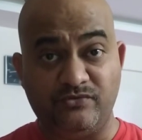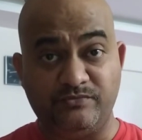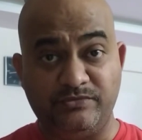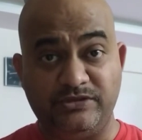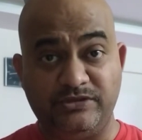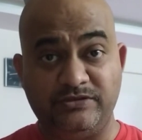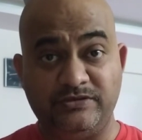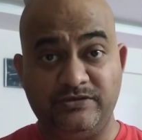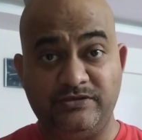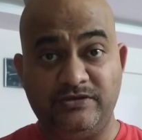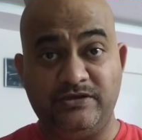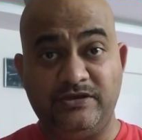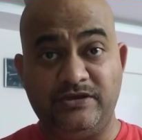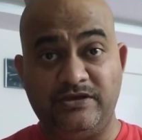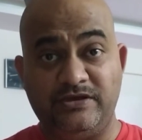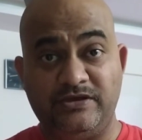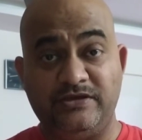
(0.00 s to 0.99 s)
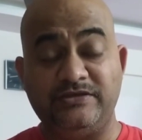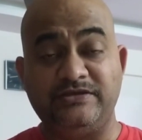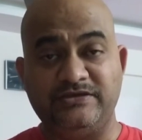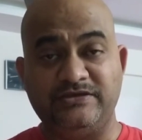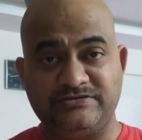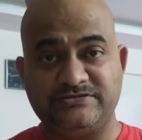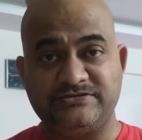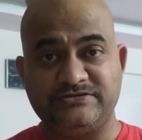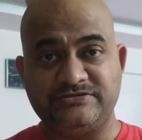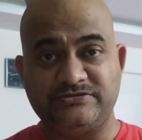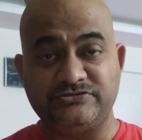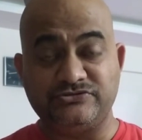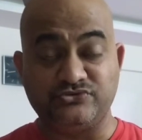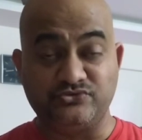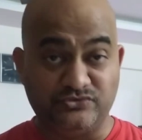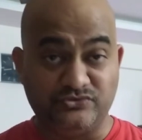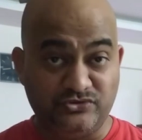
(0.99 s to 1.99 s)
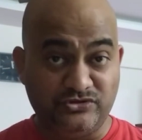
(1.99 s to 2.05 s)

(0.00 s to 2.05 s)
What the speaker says: me. Yes, so